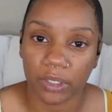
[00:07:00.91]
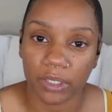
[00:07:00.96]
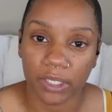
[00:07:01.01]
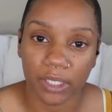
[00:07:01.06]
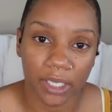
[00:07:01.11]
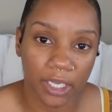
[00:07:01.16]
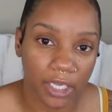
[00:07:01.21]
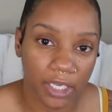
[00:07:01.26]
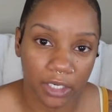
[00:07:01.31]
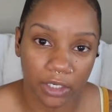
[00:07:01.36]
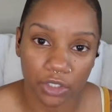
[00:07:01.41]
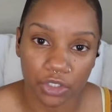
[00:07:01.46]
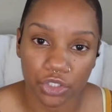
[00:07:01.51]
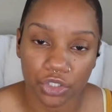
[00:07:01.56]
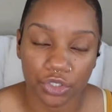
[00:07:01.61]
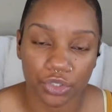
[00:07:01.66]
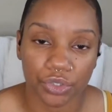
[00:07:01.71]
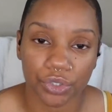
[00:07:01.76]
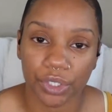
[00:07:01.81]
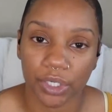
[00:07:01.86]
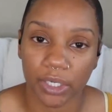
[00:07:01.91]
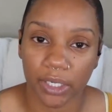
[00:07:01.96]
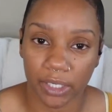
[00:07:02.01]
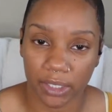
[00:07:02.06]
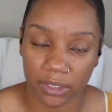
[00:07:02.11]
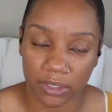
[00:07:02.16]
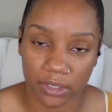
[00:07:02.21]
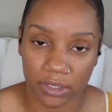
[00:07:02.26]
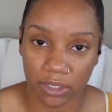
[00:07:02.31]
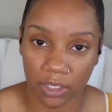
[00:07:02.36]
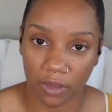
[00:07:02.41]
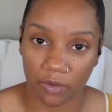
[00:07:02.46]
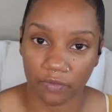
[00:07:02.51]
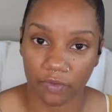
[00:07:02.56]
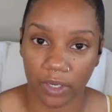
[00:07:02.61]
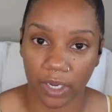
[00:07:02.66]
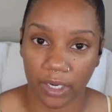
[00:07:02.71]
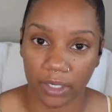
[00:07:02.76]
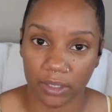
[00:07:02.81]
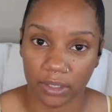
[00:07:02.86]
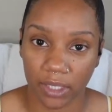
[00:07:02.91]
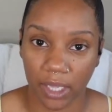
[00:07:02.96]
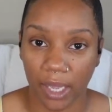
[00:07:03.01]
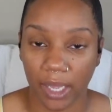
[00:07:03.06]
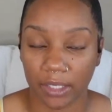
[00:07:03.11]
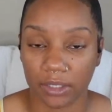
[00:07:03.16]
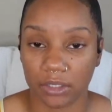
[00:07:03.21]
the industry and stuff like that.